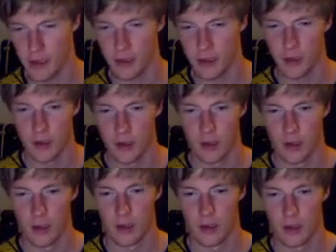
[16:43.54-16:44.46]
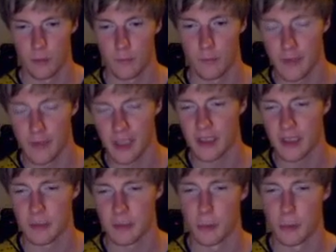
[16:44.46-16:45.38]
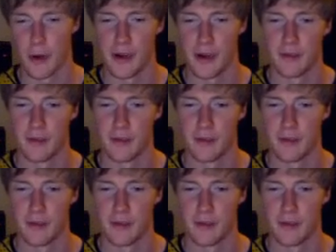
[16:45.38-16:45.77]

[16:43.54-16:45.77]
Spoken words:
to 30, thinking it's